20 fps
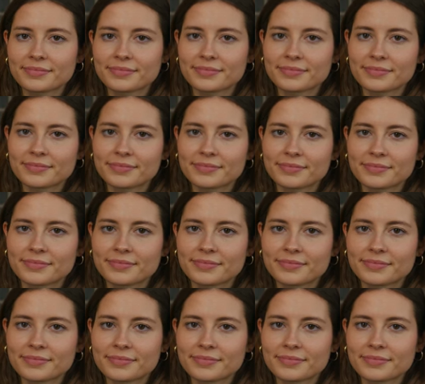
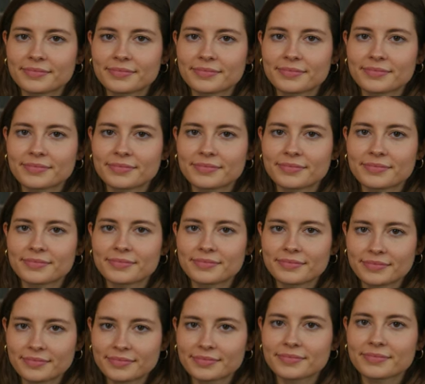
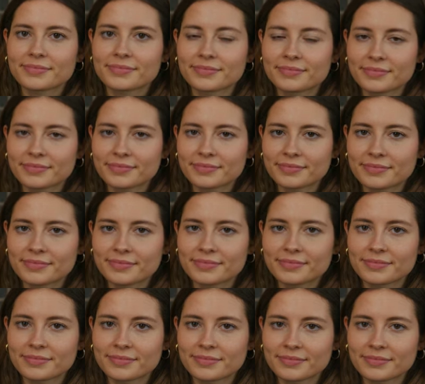
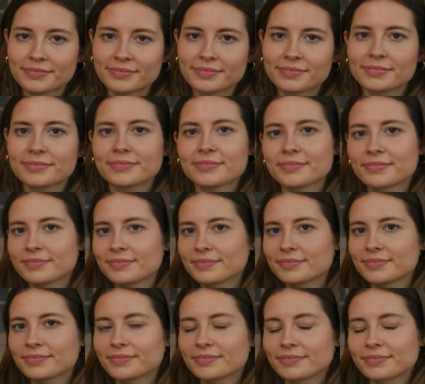
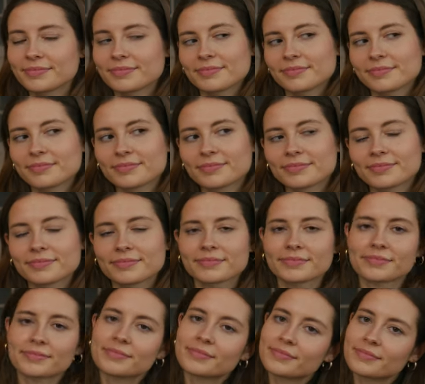
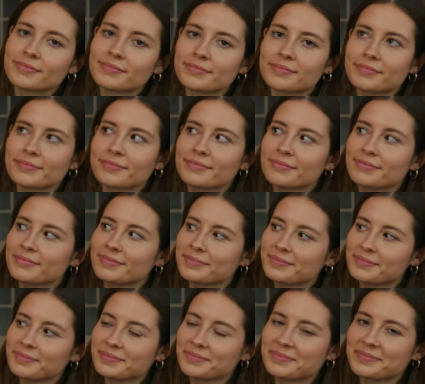
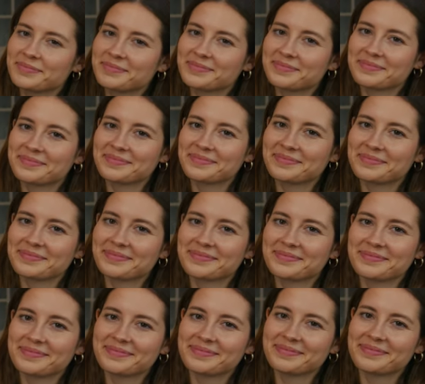
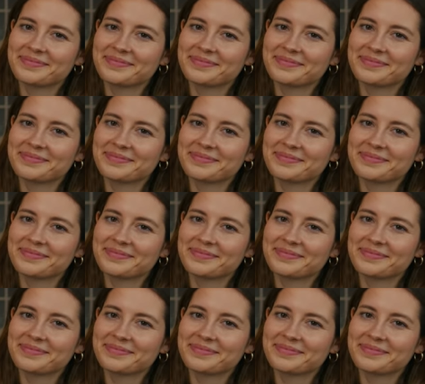This person isn't speaking.